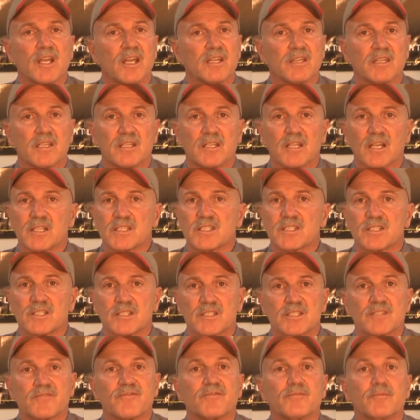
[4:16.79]
and the dust
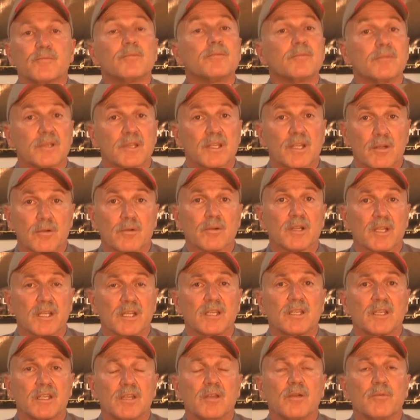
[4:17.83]
is
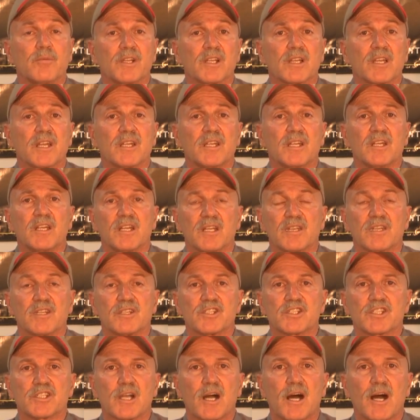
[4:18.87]
literally accumulating in
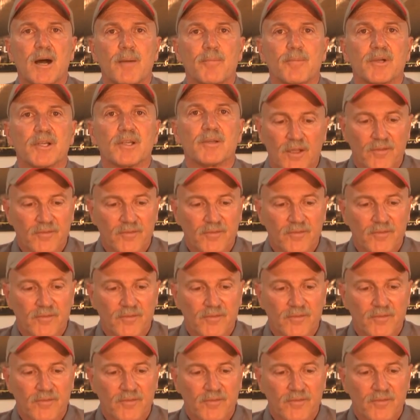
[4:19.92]
the shop.